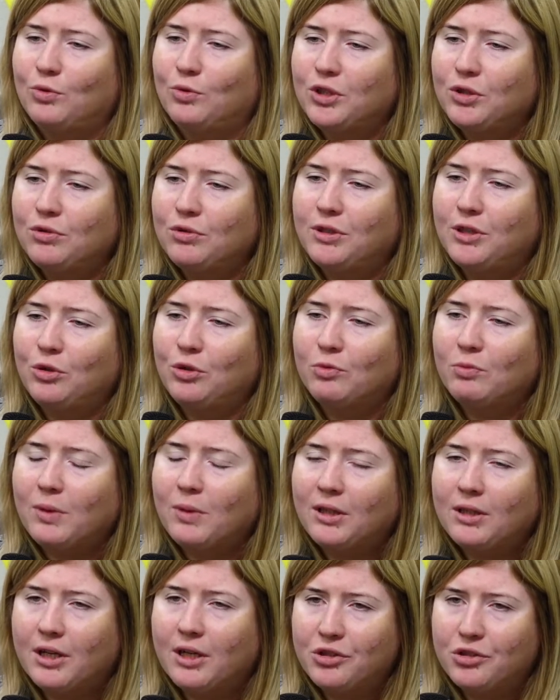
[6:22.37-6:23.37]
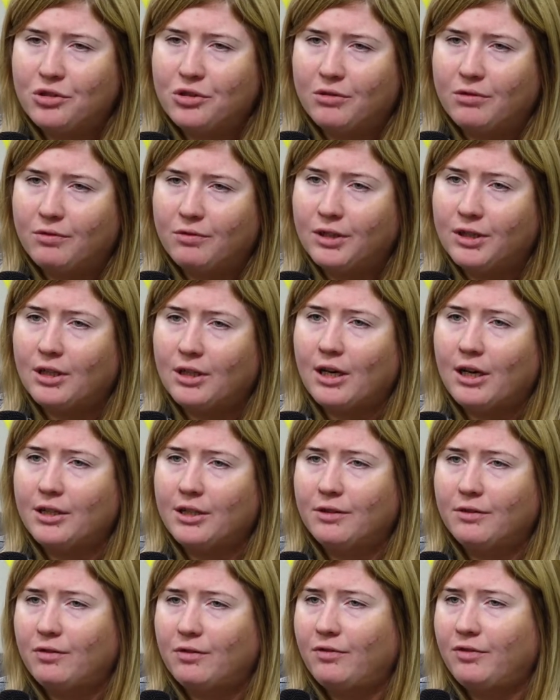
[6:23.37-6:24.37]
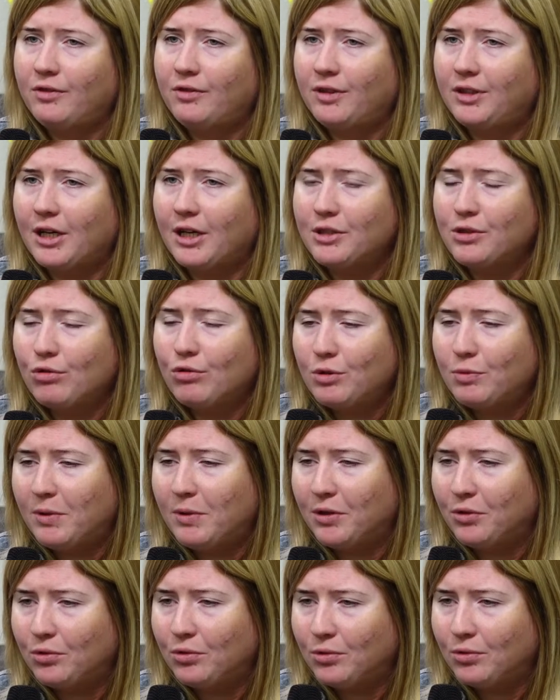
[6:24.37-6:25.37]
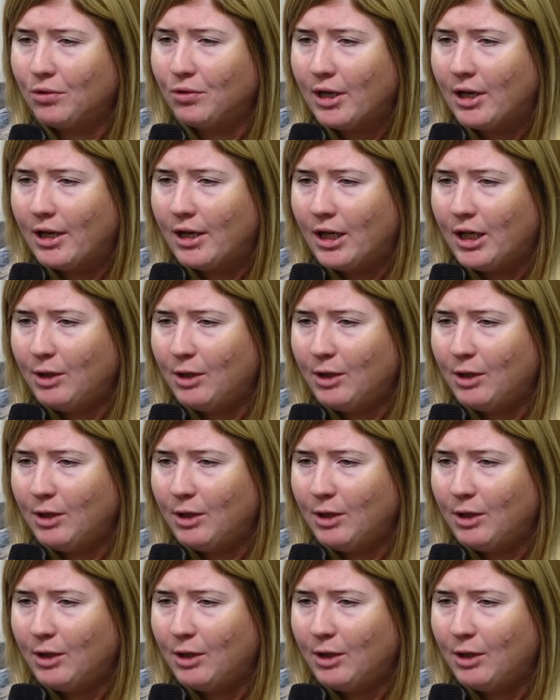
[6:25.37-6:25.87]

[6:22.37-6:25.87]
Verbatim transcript: The idea is to bind one plat discussion platform veterans,